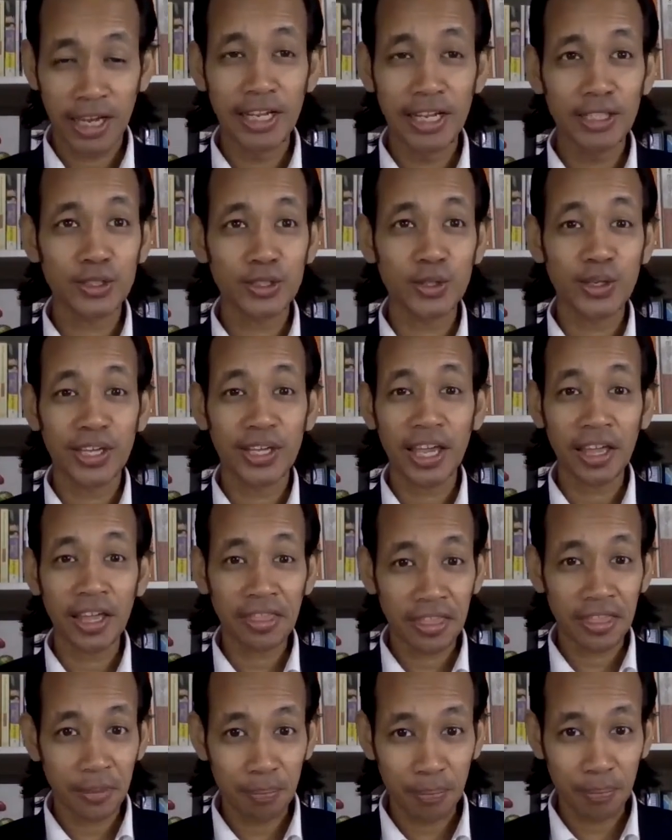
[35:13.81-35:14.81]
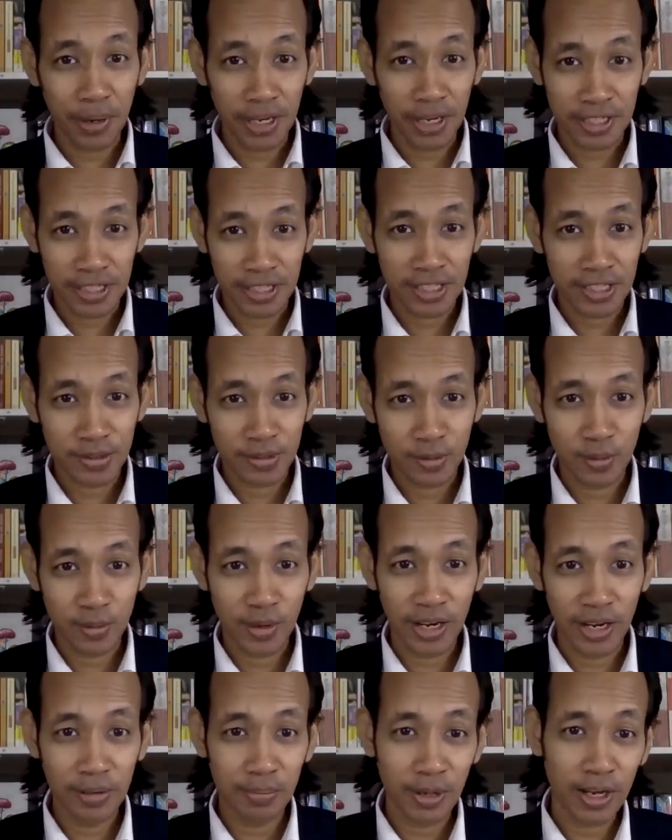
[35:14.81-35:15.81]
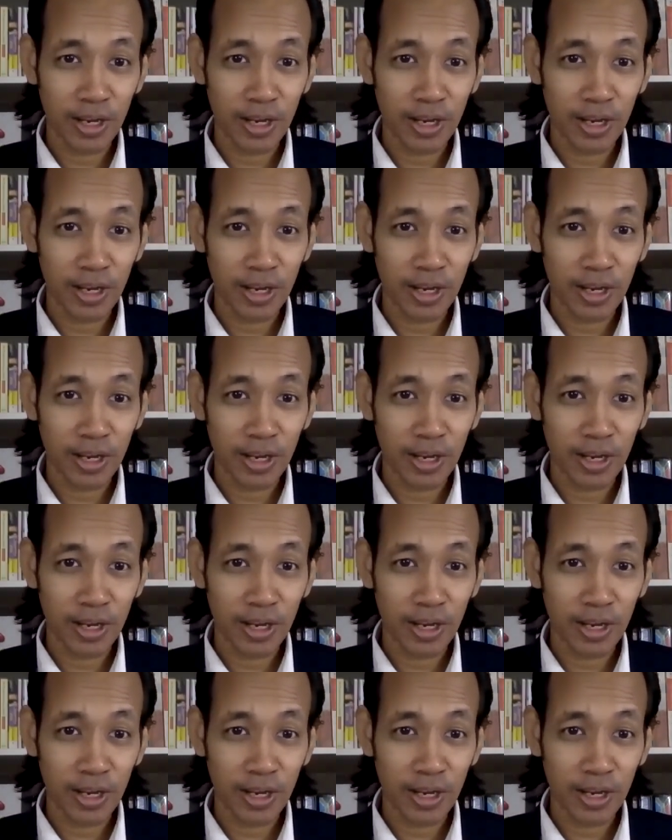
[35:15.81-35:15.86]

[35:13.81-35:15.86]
I need to get the best, why?